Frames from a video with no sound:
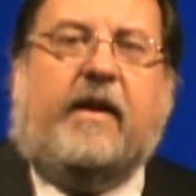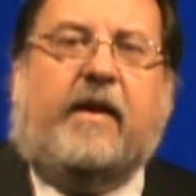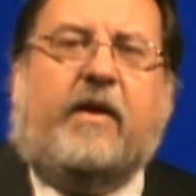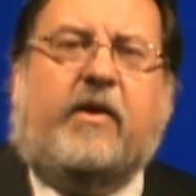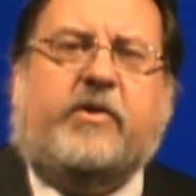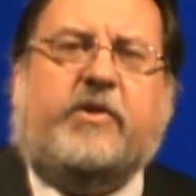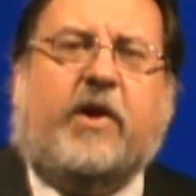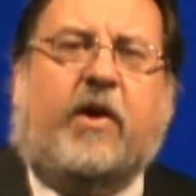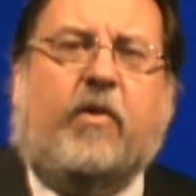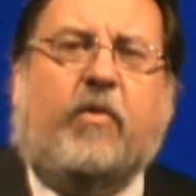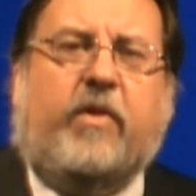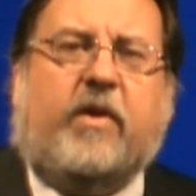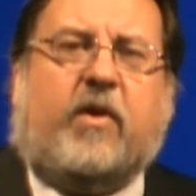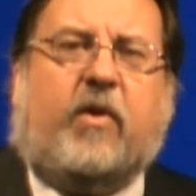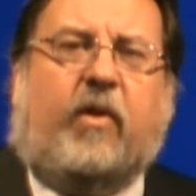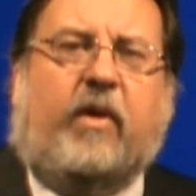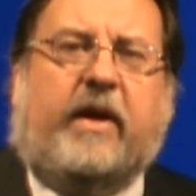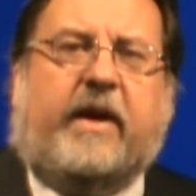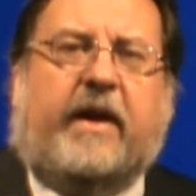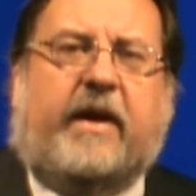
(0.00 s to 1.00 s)
So the
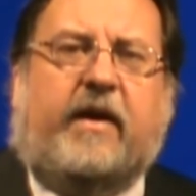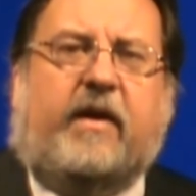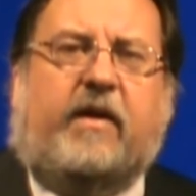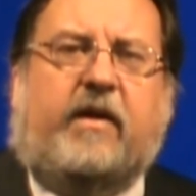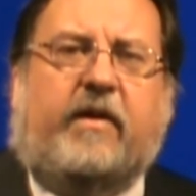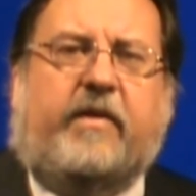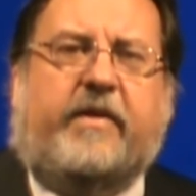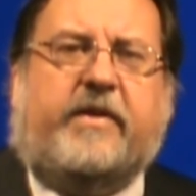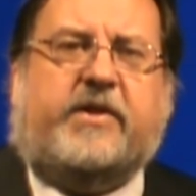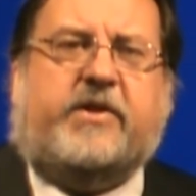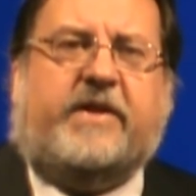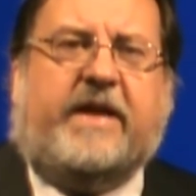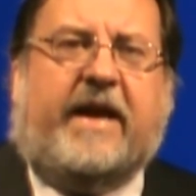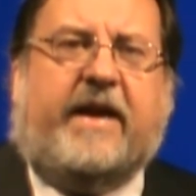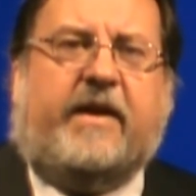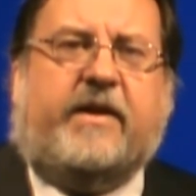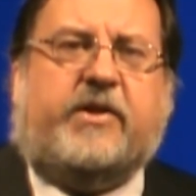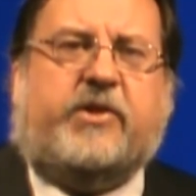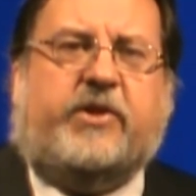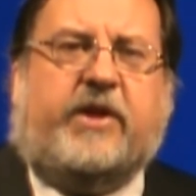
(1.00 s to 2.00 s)
court held the
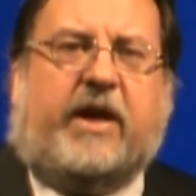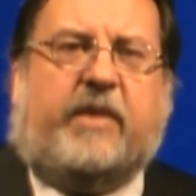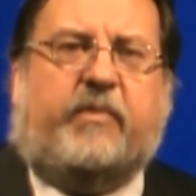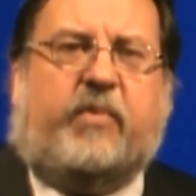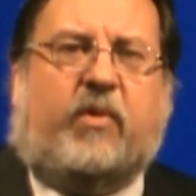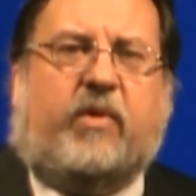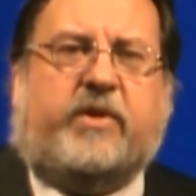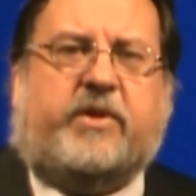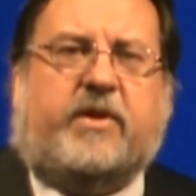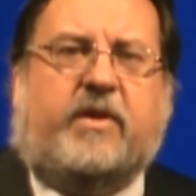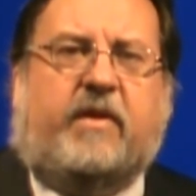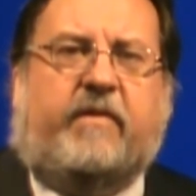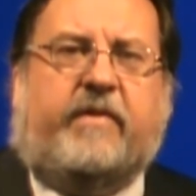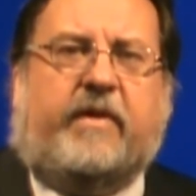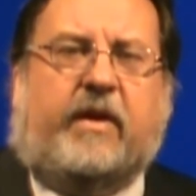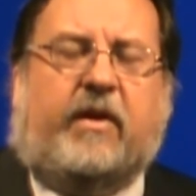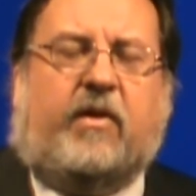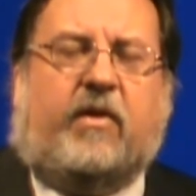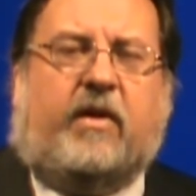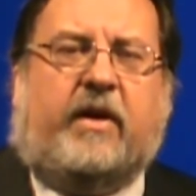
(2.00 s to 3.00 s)
status check portion of
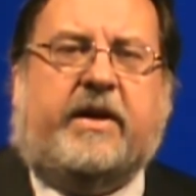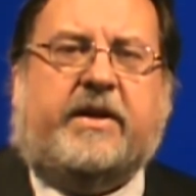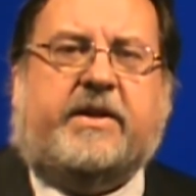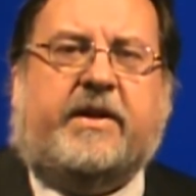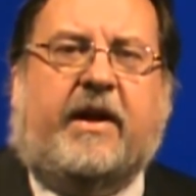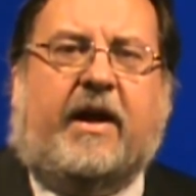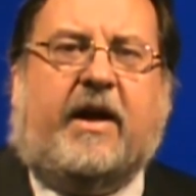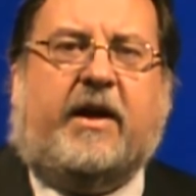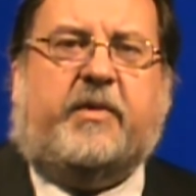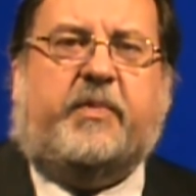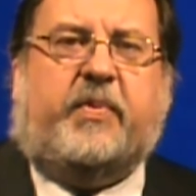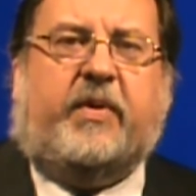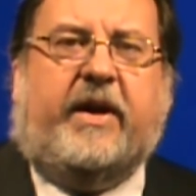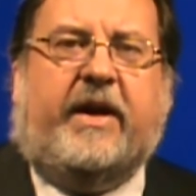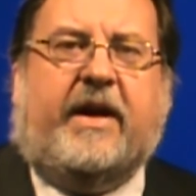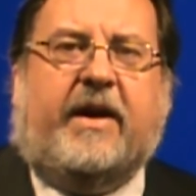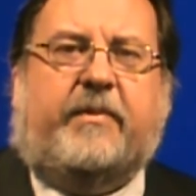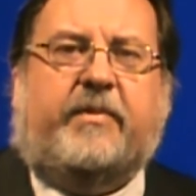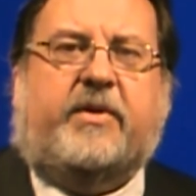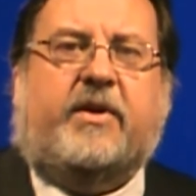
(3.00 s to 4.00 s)
the law is not
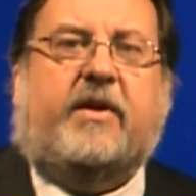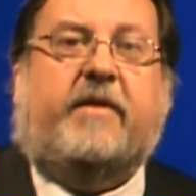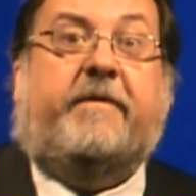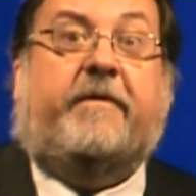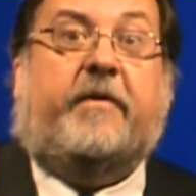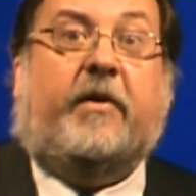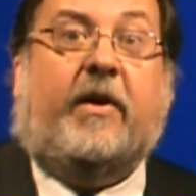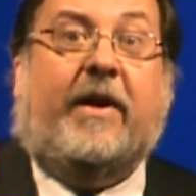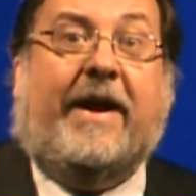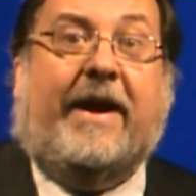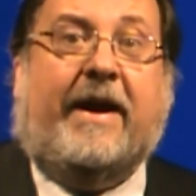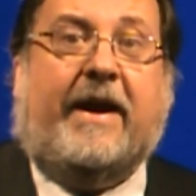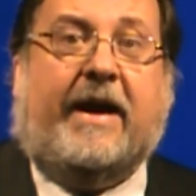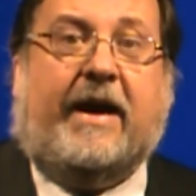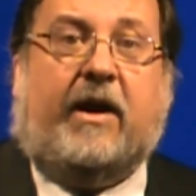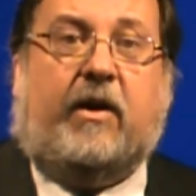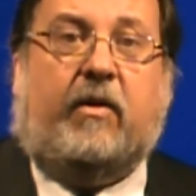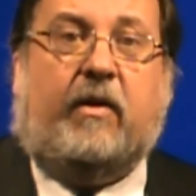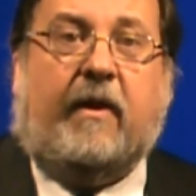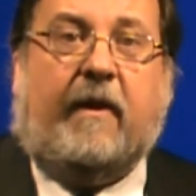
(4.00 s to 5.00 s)
preempted for
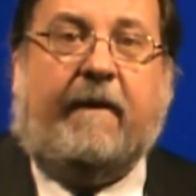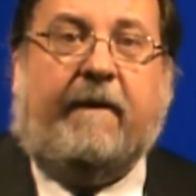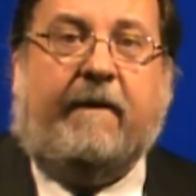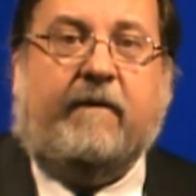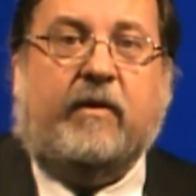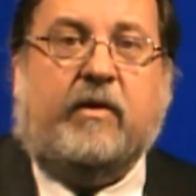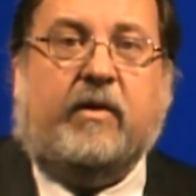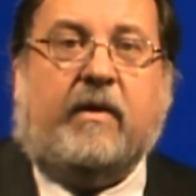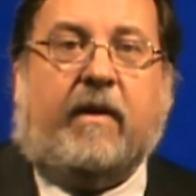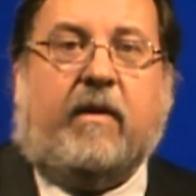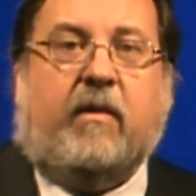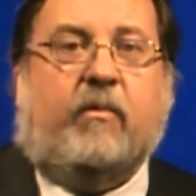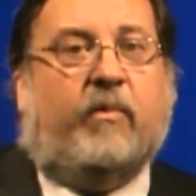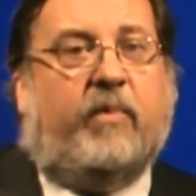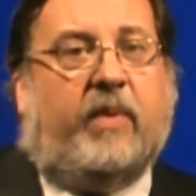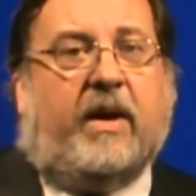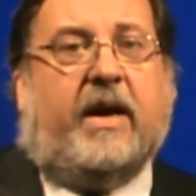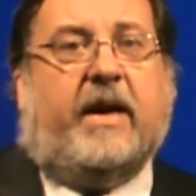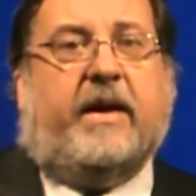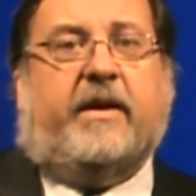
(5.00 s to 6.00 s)
now,
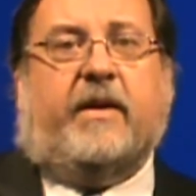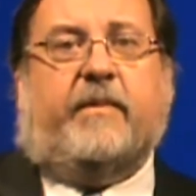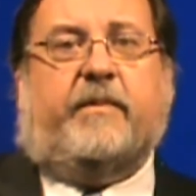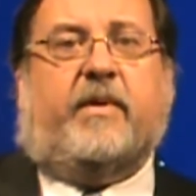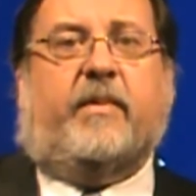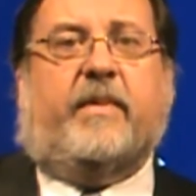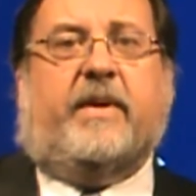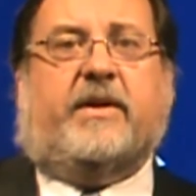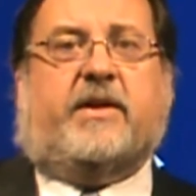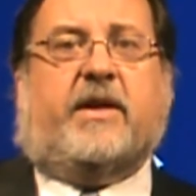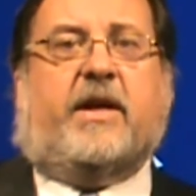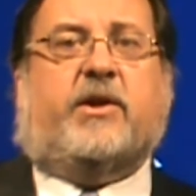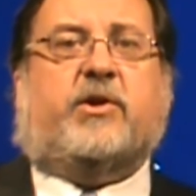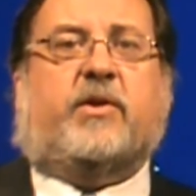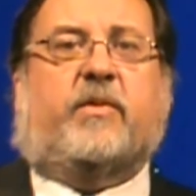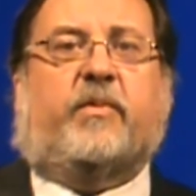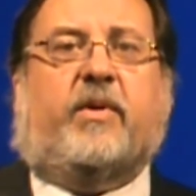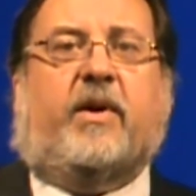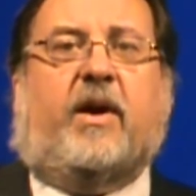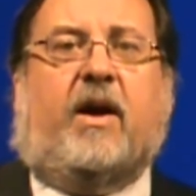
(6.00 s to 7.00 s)
but
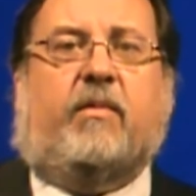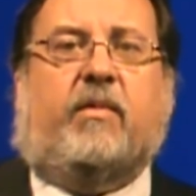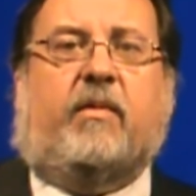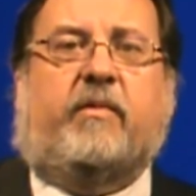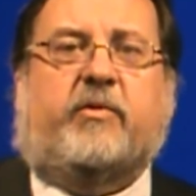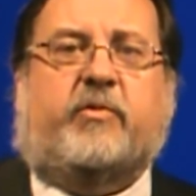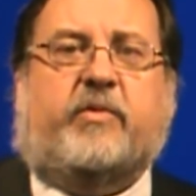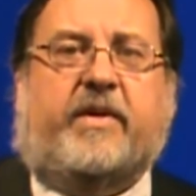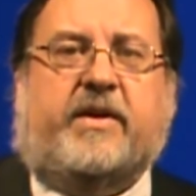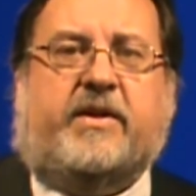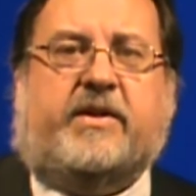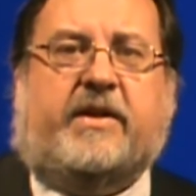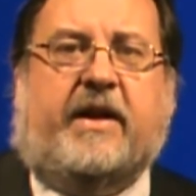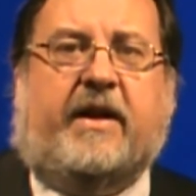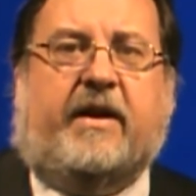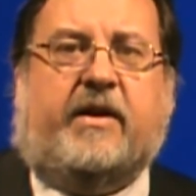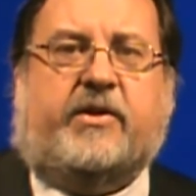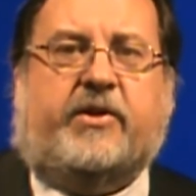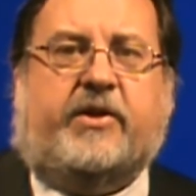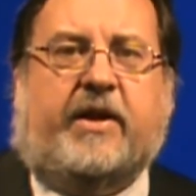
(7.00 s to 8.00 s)
implementation problems with a
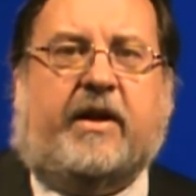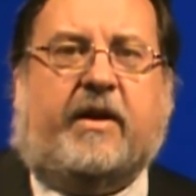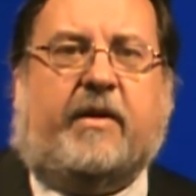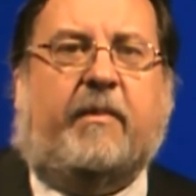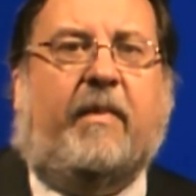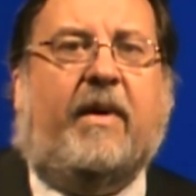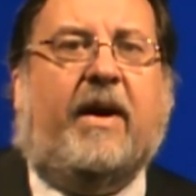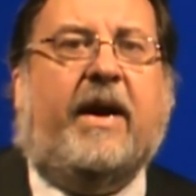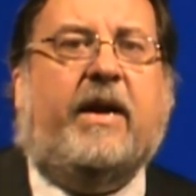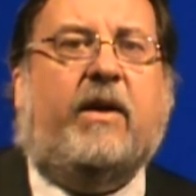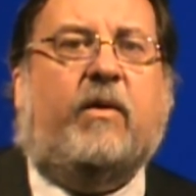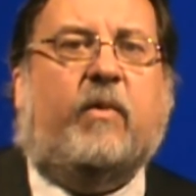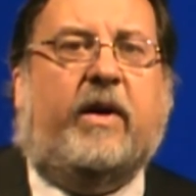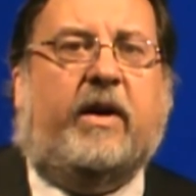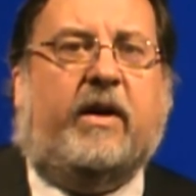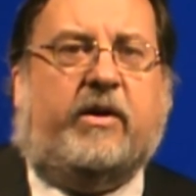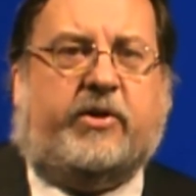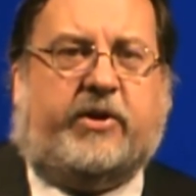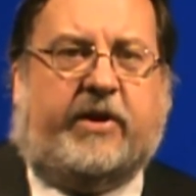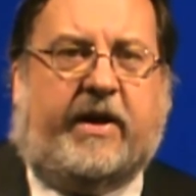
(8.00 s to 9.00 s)
status check might
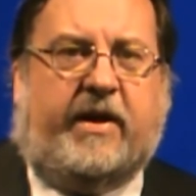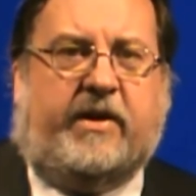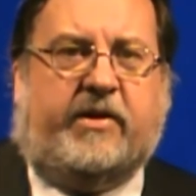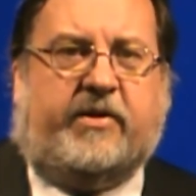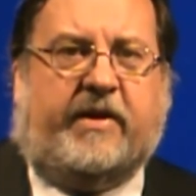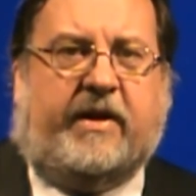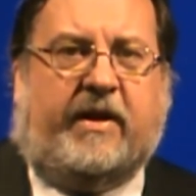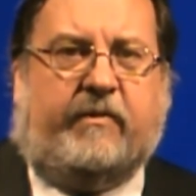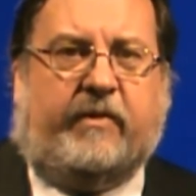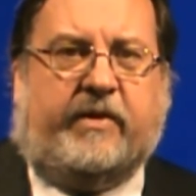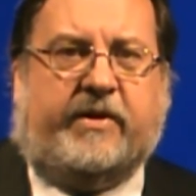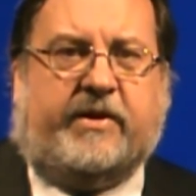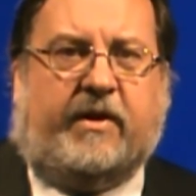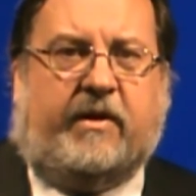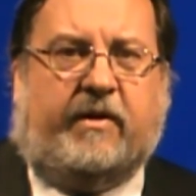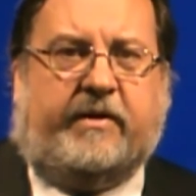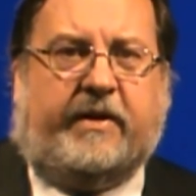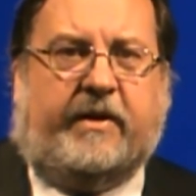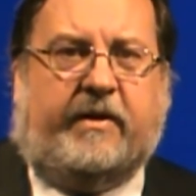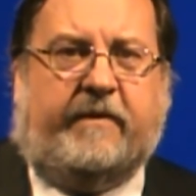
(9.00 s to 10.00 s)
well change that
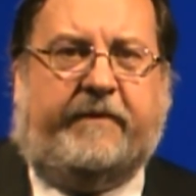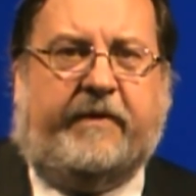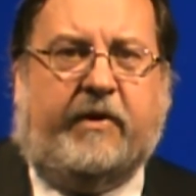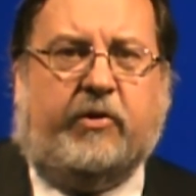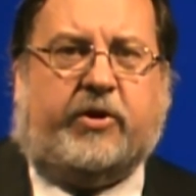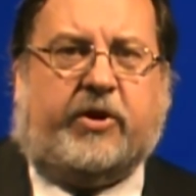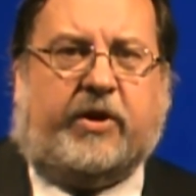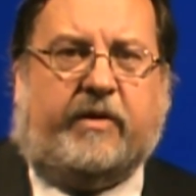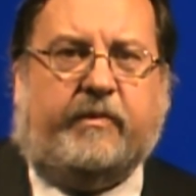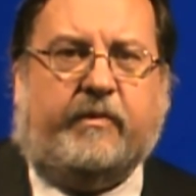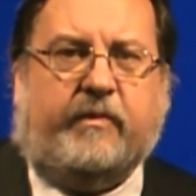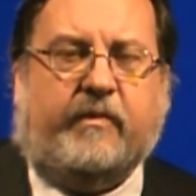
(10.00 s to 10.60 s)
result in the future.